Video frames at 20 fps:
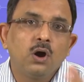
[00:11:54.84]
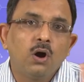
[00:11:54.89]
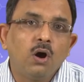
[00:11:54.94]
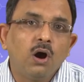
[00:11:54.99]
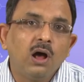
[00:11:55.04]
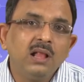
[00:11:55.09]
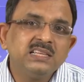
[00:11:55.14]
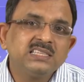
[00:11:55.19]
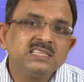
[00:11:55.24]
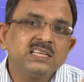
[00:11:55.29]

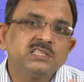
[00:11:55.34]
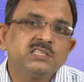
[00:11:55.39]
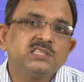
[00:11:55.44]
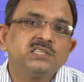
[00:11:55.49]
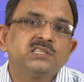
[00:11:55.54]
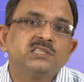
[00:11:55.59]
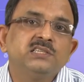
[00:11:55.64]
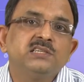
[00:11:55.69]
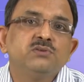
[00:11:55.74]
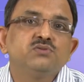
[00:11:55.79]
All such
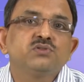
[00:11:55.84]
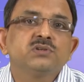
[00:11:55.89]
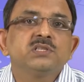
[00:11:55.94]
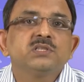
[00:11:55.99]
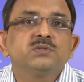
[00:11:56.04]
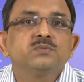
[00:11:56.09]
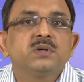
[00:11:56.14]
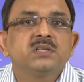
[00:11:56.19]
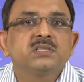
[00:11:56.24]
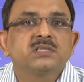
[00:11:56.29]

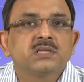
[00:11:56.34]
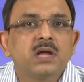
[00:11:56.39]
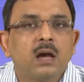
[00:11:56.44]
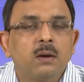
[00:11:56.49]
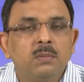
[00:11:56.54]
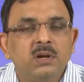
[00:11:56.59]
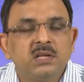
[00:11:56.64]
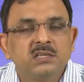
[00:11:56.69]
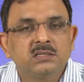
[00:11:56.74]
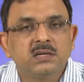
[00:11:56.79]
institutions were
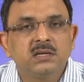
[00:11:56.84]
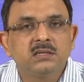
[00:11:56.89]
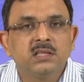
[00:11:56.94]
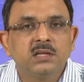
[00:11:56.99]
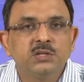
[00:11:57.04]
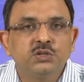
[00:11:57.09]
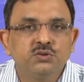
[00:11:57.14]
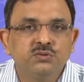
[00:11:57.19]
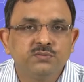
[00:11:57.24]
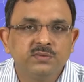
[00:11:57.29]
established at
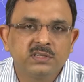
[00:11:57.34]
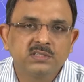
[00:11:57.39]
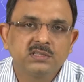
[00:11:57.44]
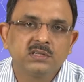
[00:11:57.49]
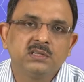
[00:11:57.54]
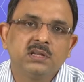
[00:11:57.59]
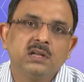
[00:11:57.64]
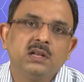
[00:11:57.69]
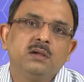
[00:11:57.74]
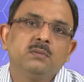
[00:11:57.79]
the
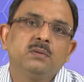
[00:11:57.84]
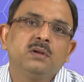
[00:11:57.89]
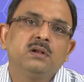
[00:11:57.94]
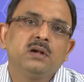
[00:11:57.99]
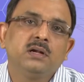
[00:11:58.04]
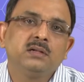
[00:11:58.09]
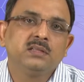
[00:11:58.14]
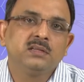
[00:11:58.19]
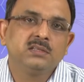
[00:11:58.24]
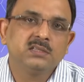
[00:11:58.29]
university
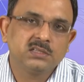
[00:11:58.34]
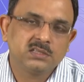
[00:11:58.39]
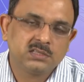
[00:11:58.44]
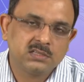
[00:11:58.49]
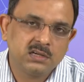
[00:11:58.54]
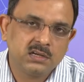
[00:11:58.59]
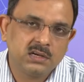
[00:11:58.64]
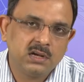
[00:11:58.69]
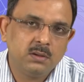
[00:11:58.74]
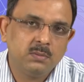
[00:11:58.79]
level, at the
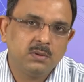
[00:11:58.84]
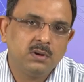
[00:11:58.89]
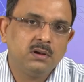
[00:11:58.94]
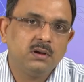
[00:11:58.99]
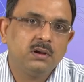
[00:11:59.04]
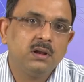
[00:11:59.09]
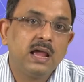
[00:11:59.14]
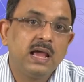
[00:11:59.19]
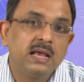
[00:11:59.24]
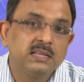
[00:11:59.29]
district
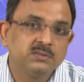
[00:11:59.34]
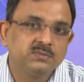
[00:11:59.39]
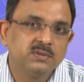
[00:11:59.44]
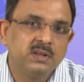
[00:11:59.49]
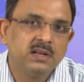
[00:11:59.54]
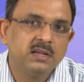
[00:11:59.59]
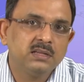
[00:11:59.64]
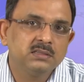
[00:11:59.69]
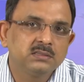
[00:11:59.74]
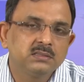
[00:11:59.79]
level, as
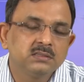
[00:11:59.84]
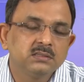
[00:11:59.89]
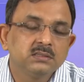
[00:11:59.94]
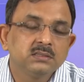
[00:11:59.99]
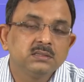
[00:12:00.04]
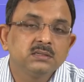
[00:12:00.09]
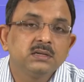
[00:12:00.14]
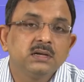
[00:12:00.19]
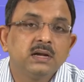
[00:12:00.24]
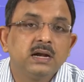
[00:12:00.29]
well as
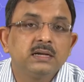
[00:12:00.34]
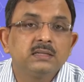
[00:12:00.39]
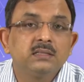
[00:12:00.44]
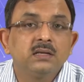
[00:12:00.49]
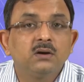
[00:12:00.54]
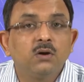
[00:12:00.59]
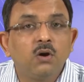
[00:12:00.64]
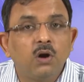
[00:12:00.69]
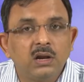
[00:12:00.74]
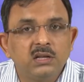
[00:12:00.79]
at
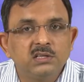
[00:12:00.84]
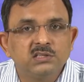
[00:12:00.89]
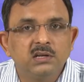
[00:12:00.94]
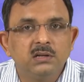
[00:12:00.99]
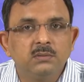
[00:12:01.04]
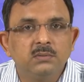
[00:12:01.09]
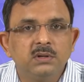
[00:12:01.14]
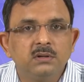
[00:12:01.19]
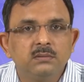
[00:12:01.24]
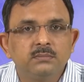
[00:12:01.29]
the college
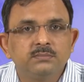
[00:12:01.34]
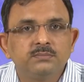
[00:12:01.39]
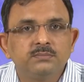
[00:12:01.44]
level.